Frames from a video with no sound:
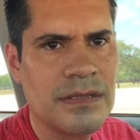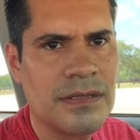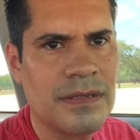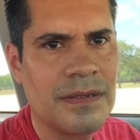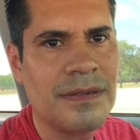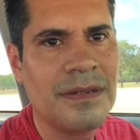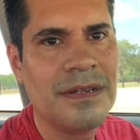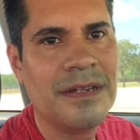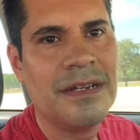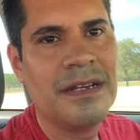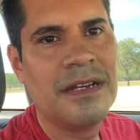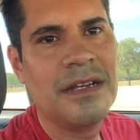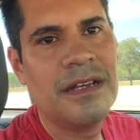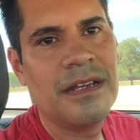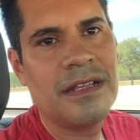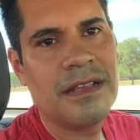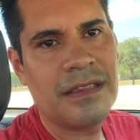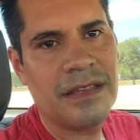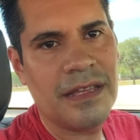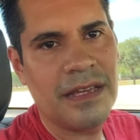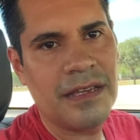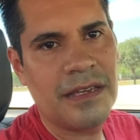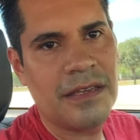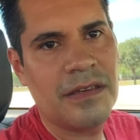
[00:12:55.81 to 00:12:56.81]
So
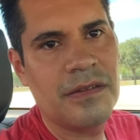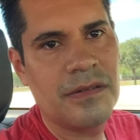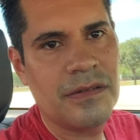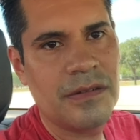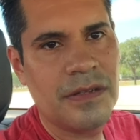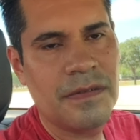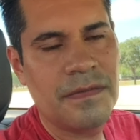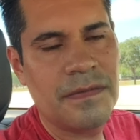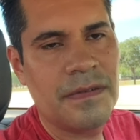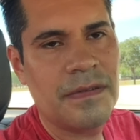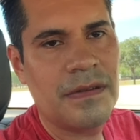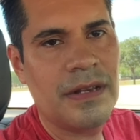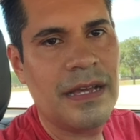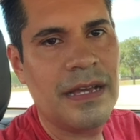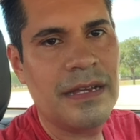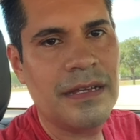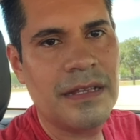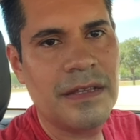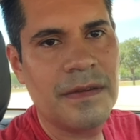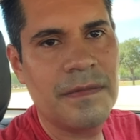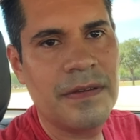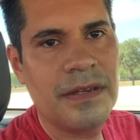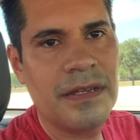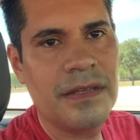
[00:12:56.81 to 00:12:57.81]
thank you if you like
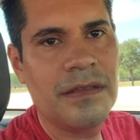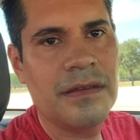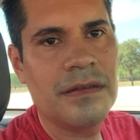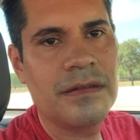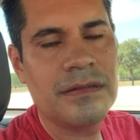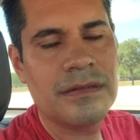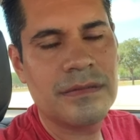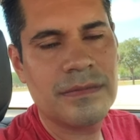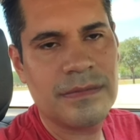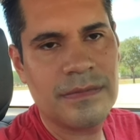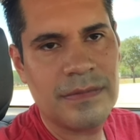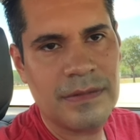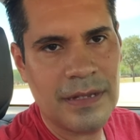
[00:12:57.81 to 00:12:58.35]
the video,